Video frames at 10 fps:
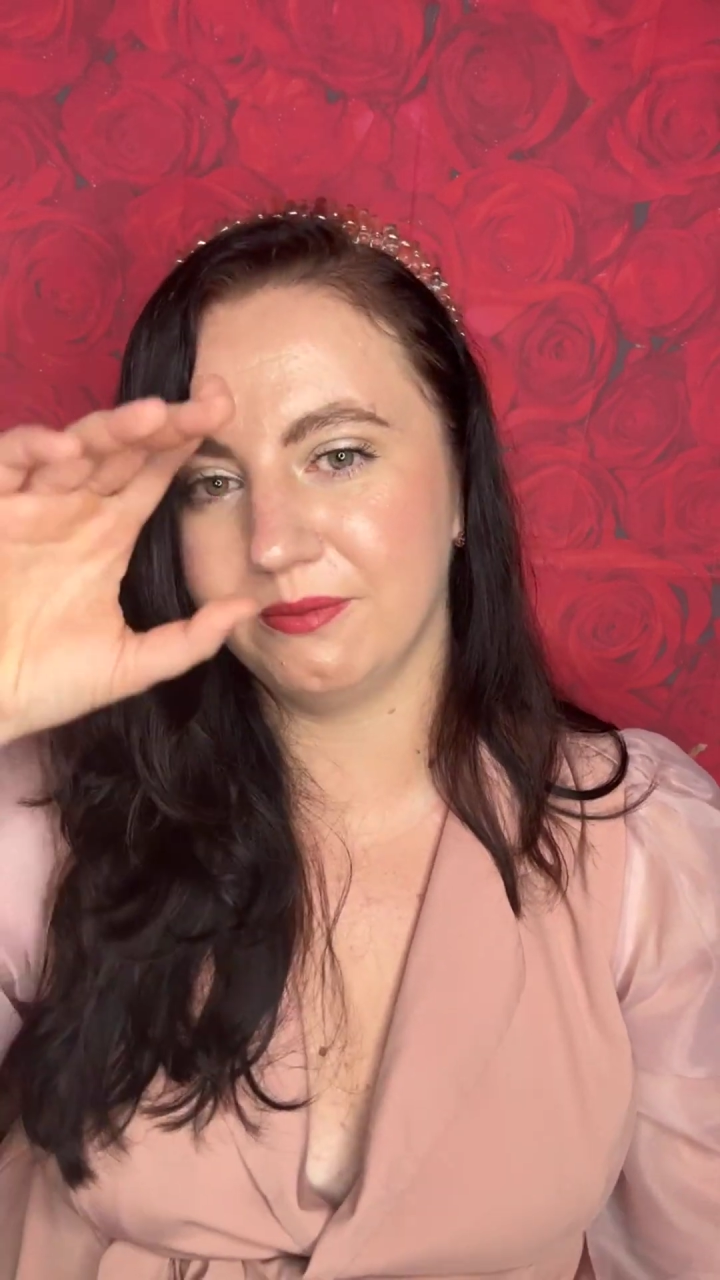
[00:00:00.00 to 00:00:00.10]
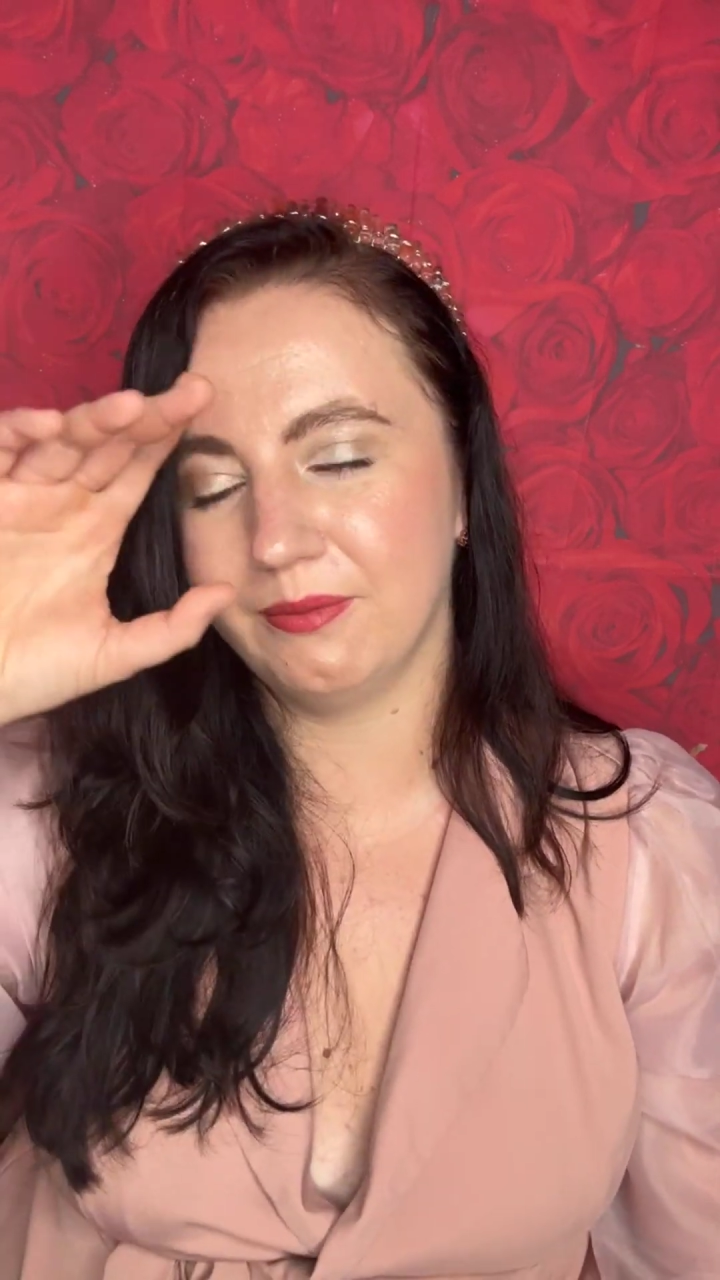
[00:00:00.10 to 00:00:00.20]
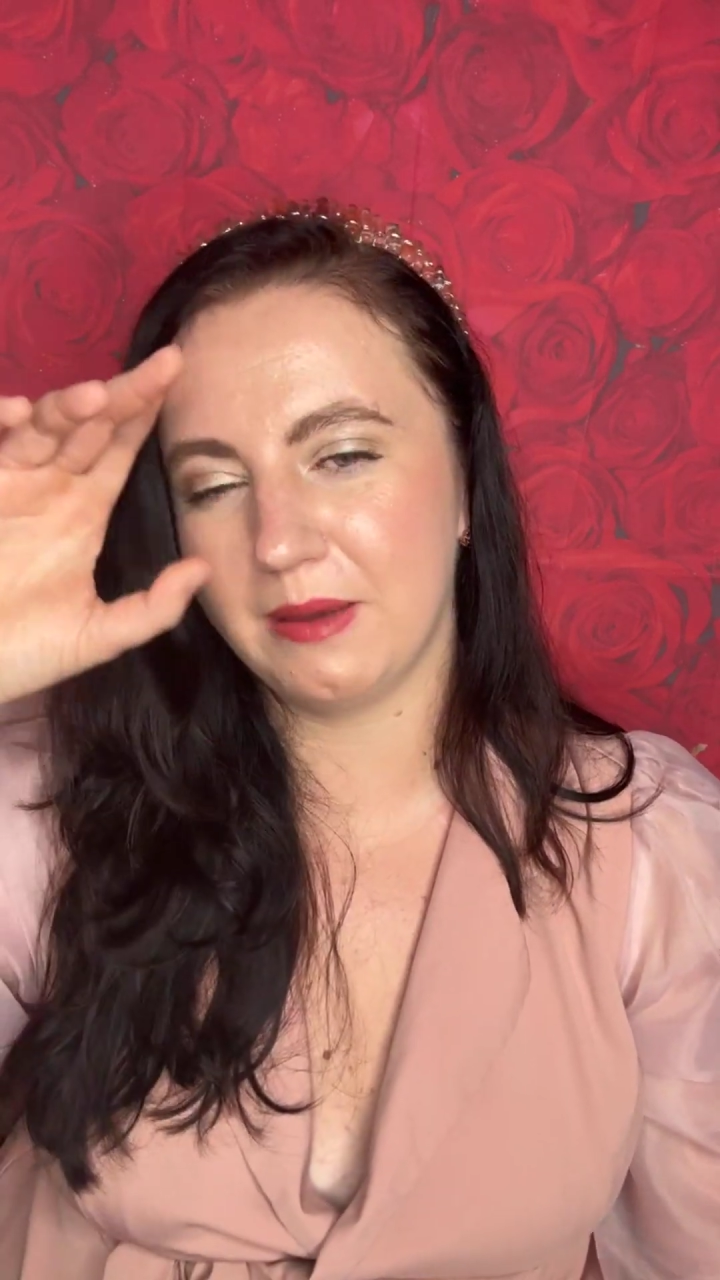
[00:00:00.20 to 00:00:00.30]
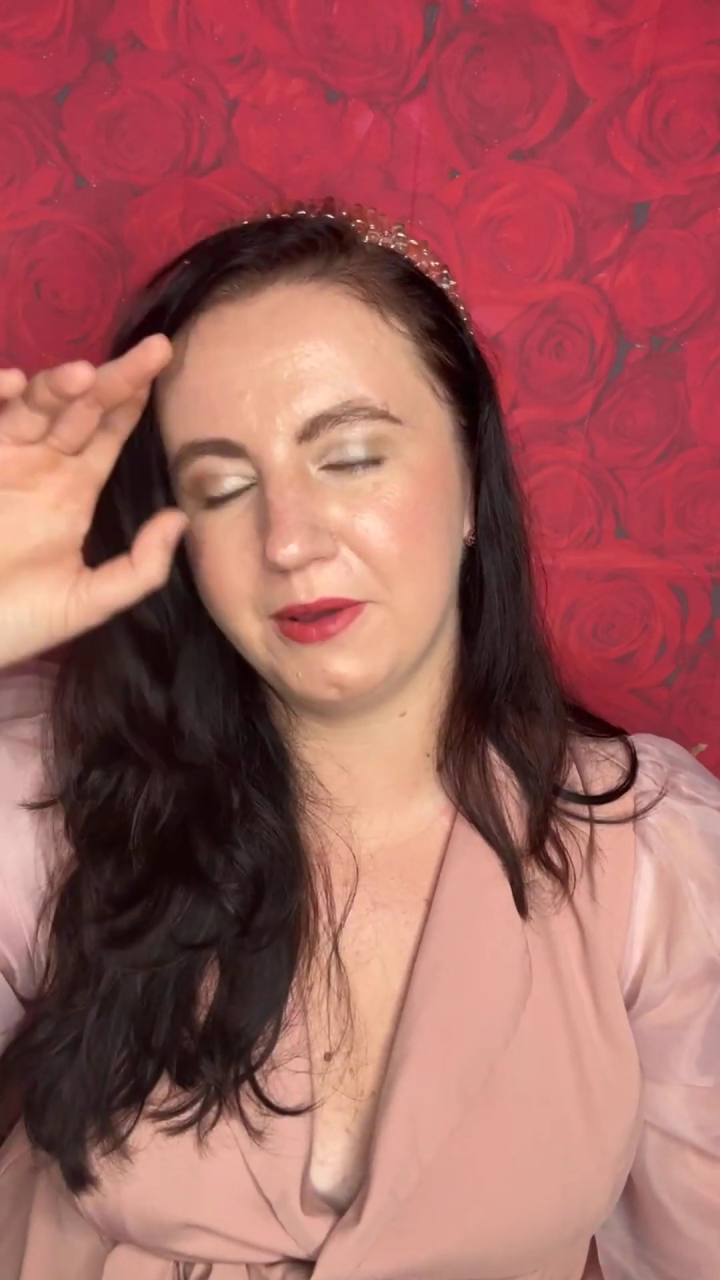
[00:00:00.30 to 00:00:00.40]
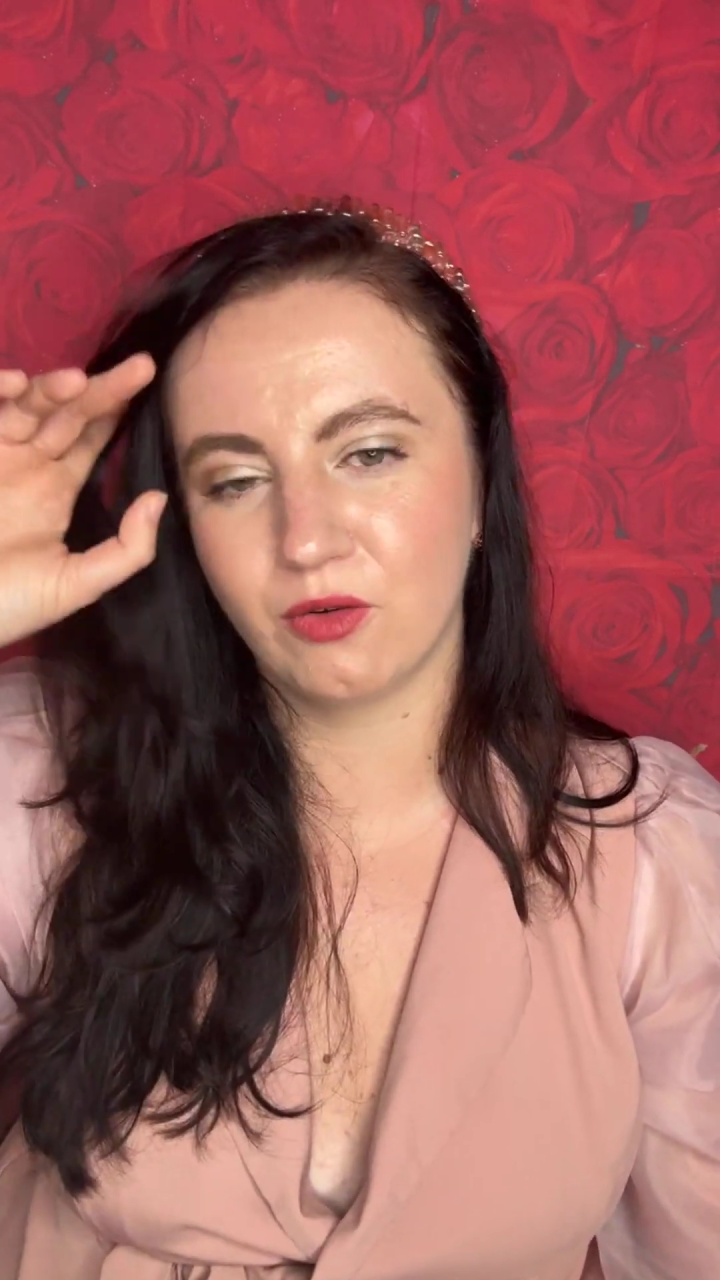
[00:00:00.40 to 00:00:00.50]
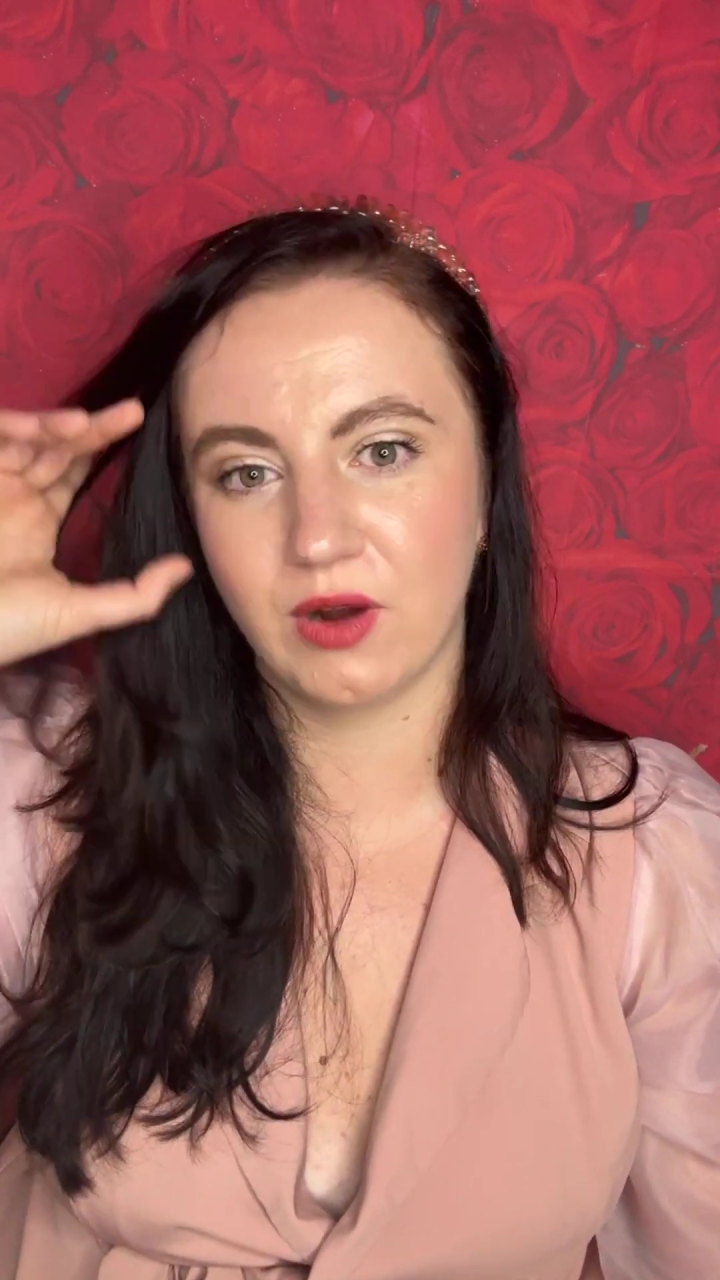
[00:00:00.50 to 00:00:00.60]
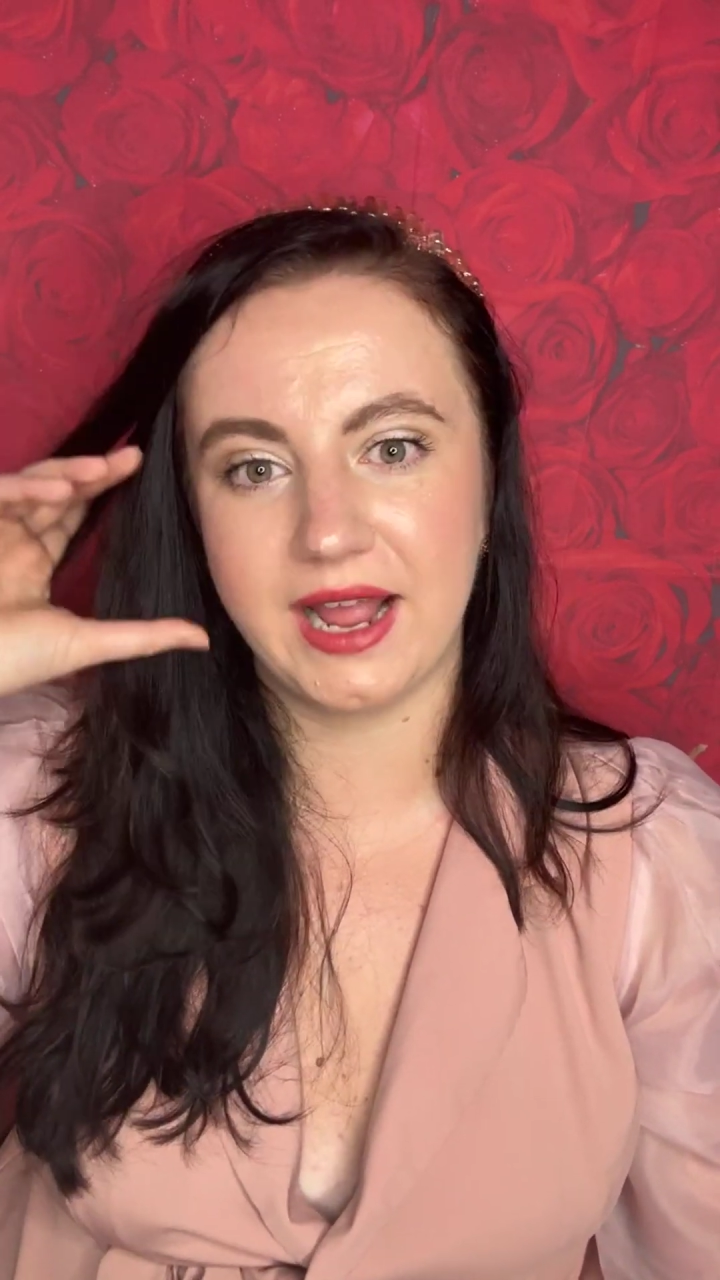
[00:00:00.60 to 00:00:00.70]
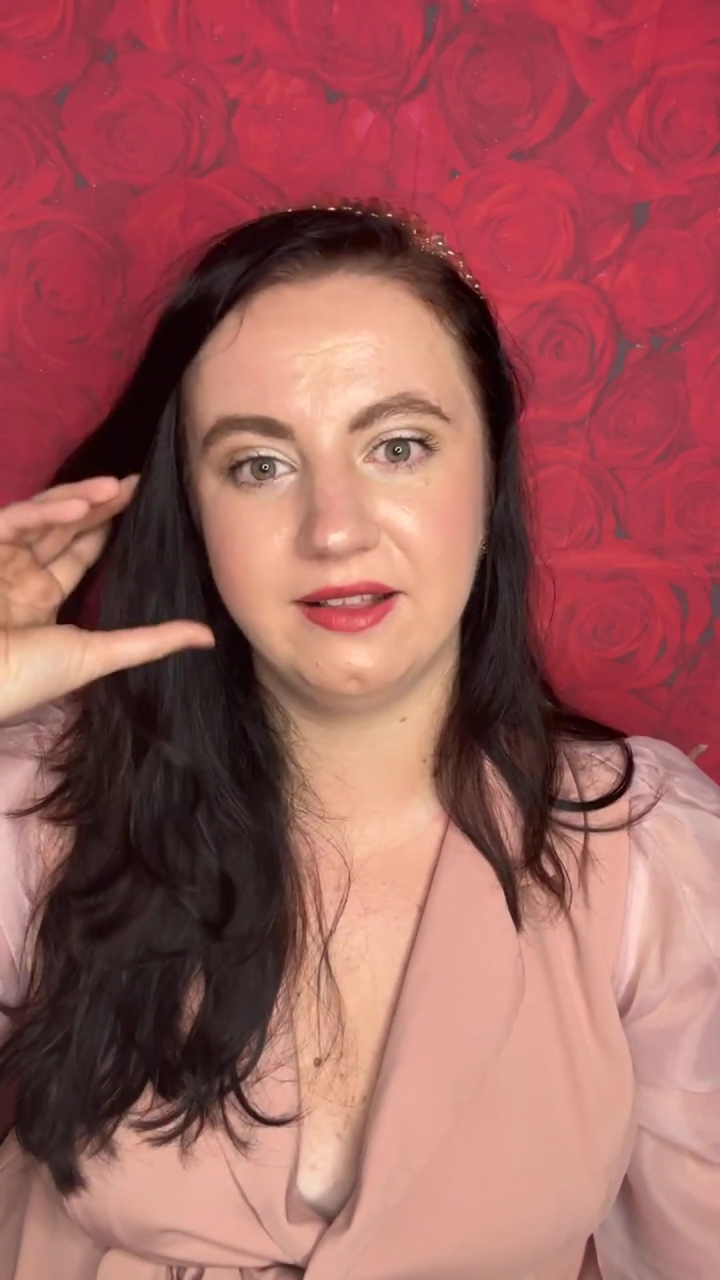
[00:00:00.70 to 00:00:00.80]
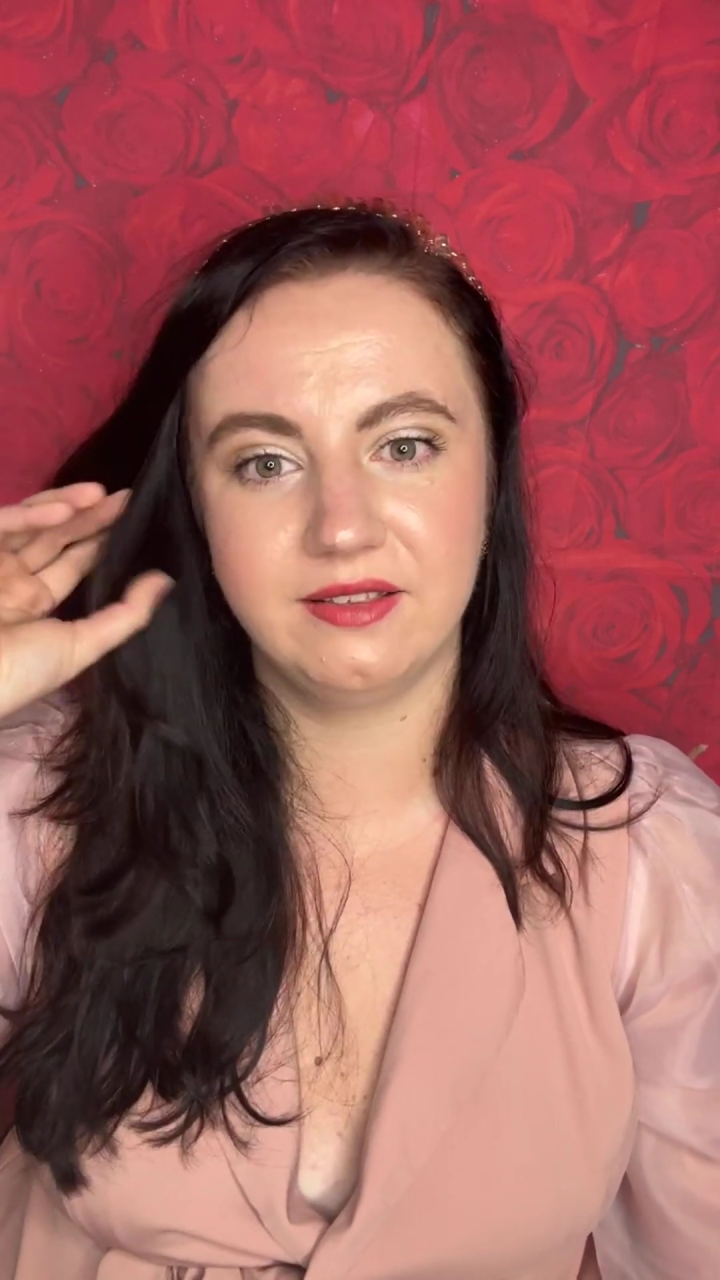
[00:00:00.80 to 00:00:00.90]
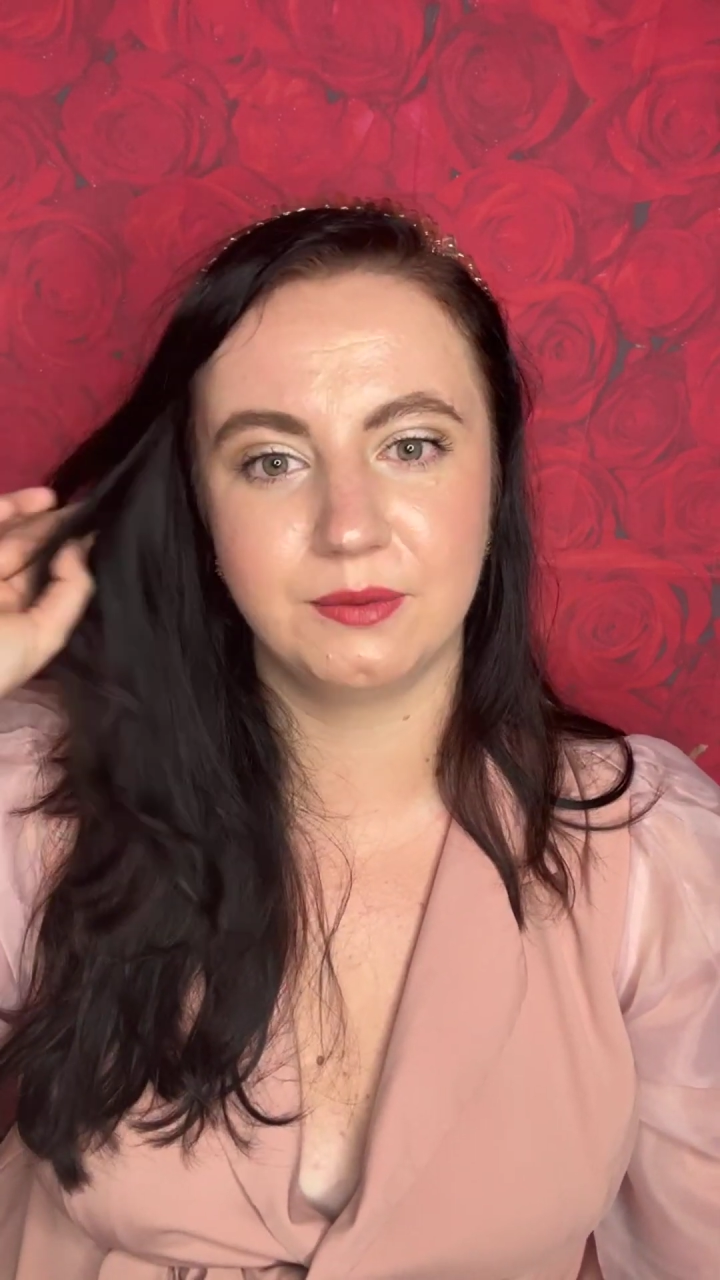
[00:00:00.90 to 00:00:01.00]
maybe
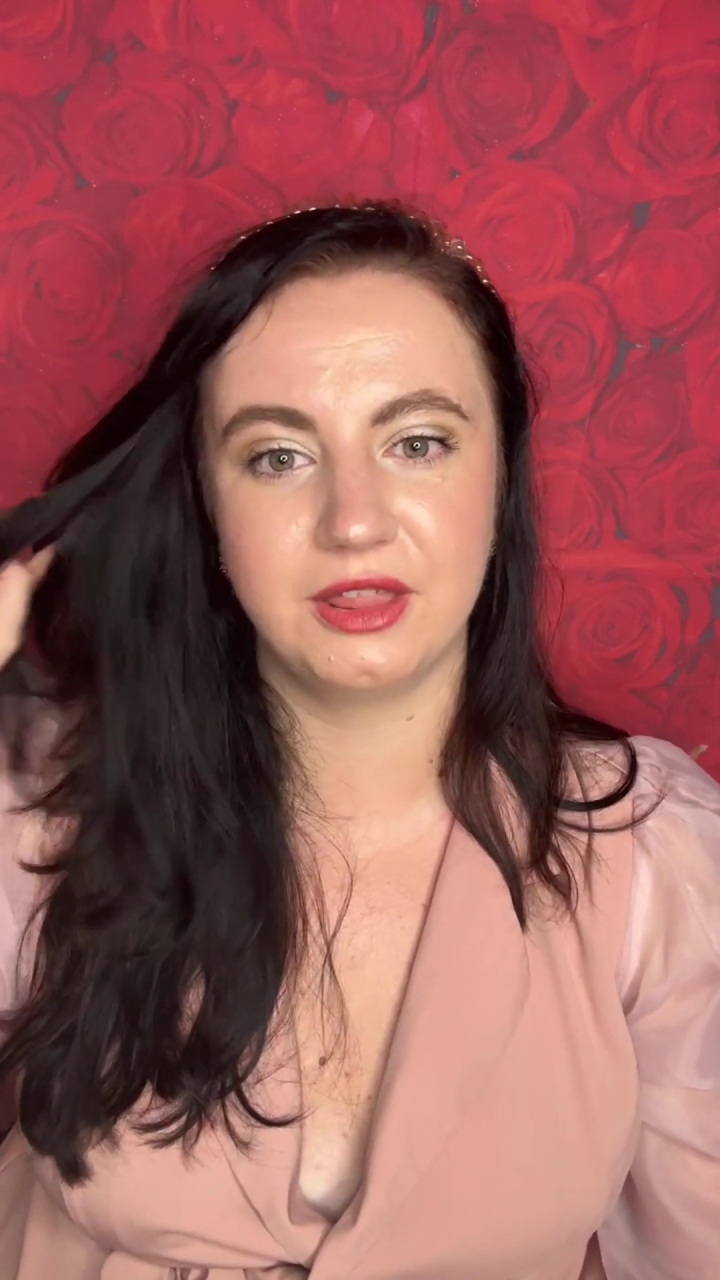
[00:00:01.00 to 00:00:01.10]
write